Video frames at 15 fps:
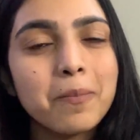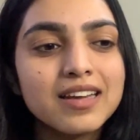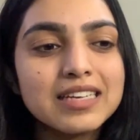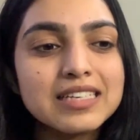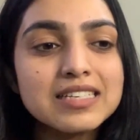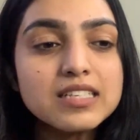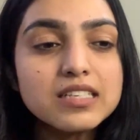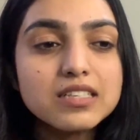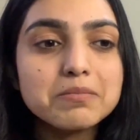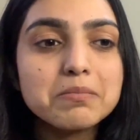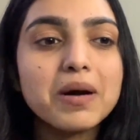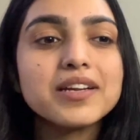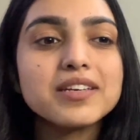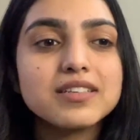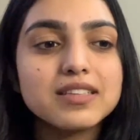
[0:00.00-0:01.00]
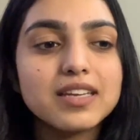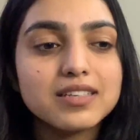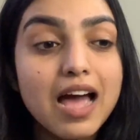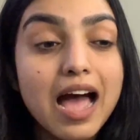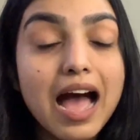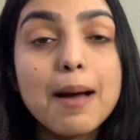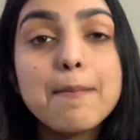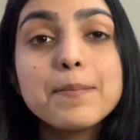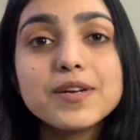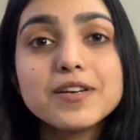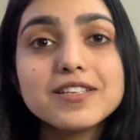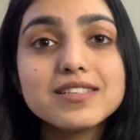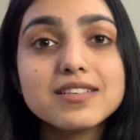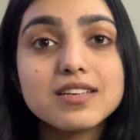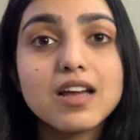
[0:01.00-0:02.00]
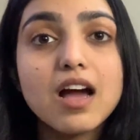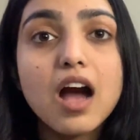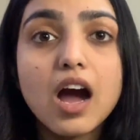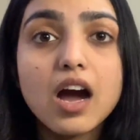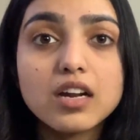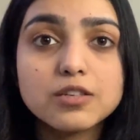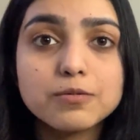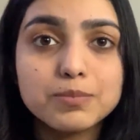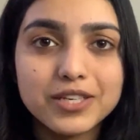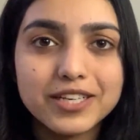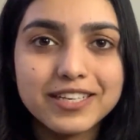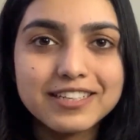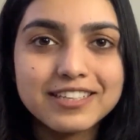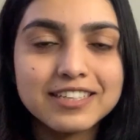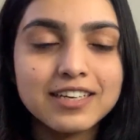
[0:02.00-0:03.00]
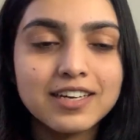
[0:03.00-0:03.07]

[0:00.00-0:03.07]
It is a reminder that happiness and heartbreak